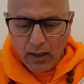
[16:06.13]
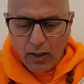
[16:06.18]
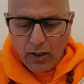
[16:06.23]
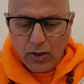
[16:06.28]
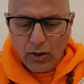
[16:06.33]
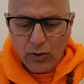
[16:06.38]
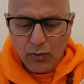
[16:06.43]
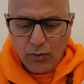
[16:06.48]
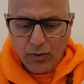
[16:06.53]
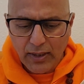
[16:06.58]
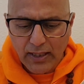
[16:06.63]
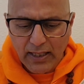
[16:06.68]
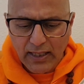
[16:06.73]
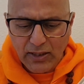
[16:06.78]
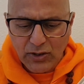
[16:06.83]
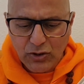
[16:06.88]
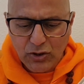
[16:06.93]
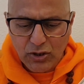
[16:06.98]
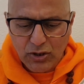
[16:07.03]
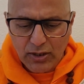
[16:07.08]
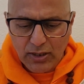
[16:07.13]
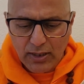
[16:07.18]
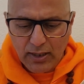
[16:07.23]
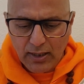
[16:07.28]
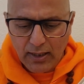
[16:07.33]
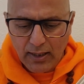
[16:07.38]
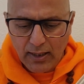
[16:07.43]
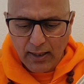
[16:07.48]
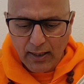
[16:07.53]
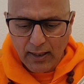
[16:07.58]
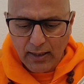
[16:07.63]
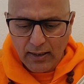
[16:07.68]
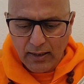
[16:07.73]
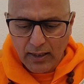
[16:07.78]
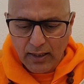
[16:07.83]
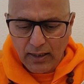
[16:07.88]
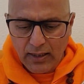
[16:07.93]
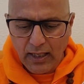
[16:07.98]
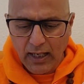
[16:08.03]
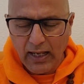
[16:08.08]
you reach
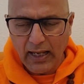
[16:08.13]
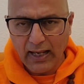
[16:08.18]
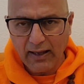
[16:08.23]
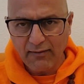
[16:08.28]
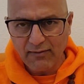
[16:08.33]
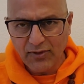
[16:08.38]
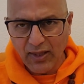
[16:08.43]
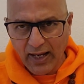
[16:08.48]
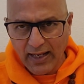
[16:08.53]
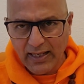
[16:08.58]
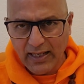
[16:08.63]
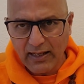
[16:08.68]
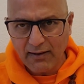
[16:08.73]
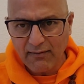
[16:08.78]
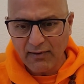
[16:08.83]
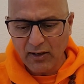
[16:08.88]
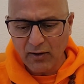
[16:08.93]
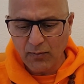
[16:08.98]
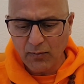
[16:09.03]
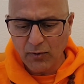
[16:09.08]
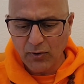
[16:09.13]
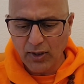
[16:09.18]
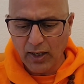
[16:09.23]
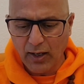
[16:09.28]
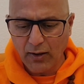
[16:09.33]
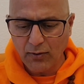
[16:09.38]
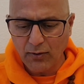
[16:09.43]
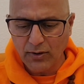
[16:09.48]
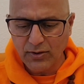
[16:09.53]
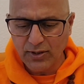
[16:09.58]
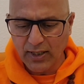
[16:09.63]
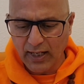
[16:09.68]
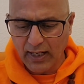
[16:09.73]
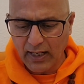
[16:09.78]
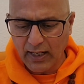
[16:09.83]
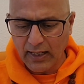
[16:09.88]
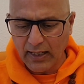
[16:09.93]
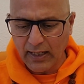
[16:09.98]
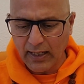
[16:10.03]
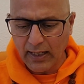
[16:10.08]
that level of Buddhahood
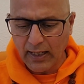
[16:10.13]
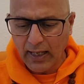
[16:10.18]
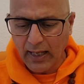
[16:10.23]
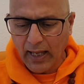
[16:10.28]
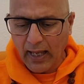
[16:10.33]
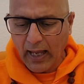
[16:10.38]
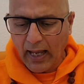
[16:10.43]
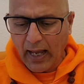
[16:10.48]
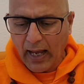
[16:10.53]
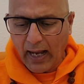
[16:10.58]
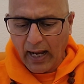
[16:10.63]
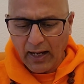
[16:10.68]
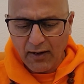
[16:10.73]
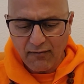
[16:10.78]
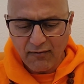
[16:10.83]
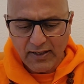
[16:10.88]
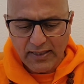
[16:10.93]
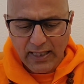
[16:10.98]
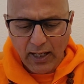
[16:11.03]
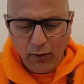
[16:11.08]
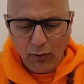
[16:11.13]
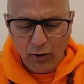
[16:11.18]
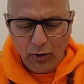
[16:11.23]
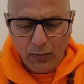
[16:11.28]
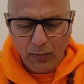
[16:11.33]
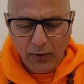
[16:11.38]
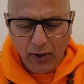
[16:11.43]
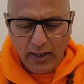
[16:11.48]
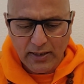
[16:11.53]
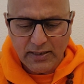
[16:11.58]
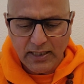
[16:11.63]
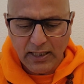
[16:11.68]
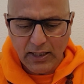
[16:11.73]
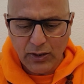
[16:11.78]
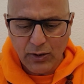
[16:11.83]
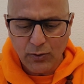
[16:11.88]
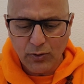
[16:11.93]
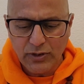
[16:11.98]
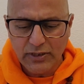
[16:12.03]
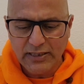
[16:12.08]
suddenly and without passing
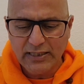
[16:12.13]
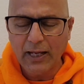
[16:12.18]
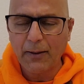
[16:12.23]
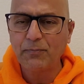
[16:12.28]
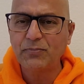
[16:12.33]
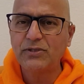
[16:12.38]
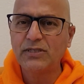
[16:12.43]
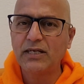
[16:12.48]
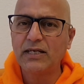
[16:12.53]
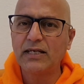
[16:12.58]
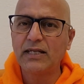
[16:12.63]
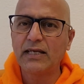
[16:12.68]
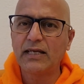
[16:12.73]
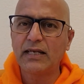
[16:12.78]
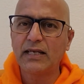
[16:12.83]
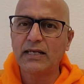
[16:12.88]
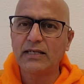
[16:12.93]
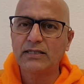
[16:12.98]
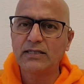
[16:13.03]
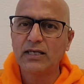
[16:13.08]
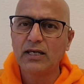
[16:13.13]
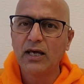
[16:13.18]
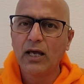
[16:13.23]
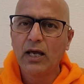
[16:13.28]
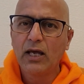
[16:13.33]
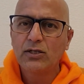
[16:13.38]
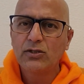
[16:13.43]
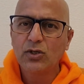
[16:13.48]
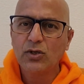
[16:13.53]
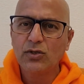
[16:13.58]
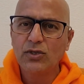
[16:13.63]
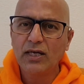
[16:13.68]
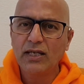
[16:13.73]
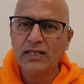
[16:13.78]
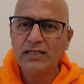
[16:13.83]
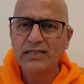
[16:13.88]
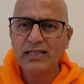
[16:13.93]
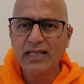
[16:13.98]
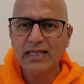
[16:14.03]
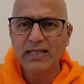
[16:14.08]
through steps and degrees. So there
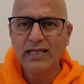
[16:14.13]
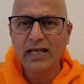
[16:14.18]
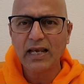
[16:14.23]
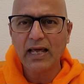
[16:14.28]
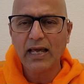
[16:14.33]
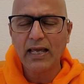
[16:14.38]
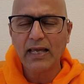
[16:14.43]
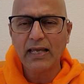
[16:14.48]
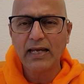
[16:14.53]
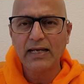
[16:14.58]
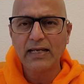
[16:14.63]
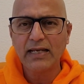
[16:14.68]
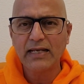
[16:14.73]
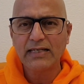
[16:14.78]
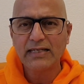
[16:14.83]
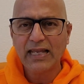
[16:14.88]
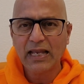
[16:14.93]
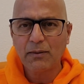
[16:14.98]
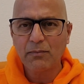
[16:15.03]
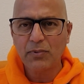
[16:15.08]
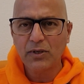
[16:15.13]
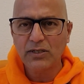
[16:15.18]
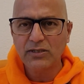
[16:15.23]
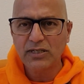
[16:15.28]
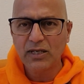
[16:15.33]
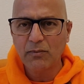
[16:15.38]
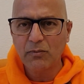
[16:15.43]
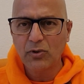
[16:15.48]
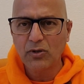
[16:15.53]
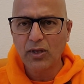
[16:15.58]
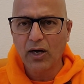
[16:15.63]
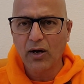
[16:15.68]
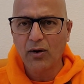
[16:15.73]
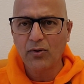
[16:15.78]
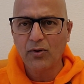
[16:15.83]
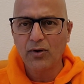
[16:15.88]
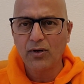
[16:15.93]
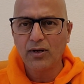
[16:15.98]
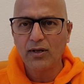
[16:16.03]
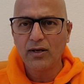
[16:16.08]
is nothing like getting 10%
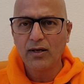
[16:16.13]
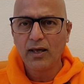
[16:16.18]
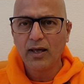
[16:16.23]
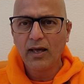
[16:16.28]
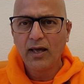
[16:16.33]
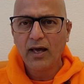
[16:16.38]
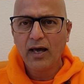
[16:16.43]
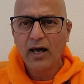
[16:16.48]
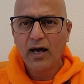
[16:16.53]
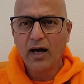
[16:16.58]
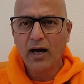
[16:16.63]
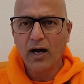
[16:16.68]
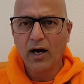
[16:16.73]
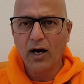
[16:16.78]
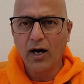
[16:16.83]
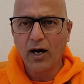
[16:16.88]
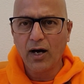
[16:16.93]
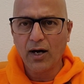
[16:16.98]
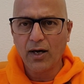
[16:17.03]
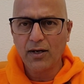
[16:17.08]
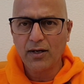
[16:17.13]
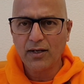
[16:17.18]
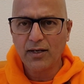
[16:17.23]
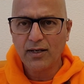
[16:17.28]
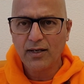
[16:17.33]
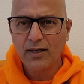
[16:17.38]
Buddhahood or